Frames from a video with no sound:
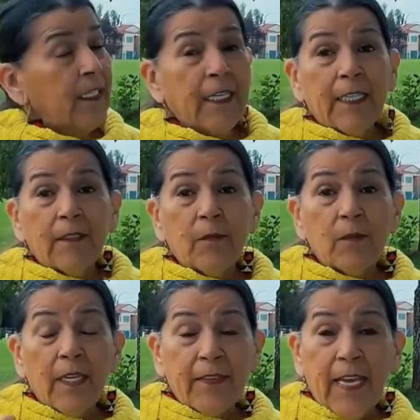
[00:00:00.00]
and
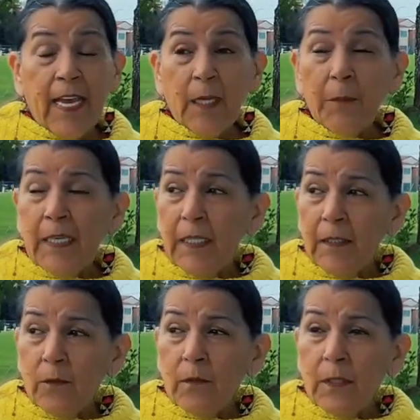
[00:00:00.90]
the
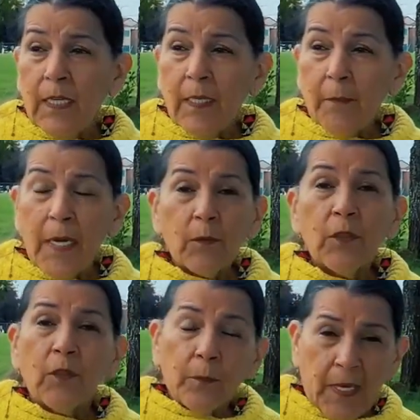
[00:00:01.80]
handmade
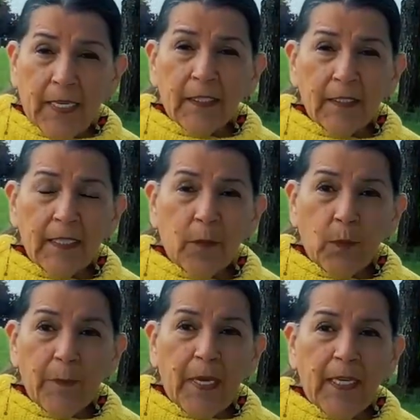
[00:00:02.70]
mountain goat blankets that
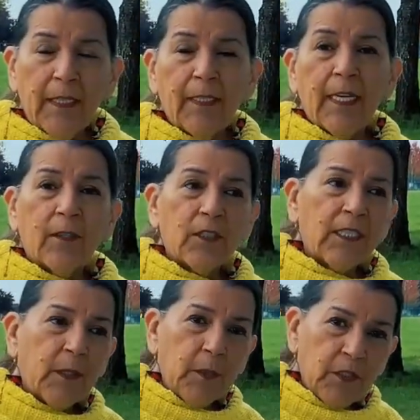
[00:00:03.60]
we made, and now
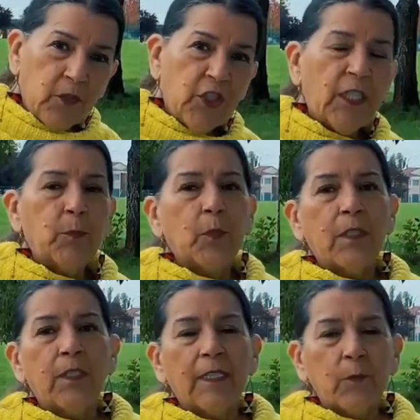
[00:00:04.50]
today we use sheep
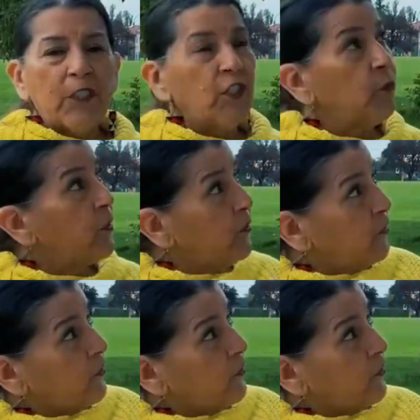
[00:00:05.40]
wool, and we don't use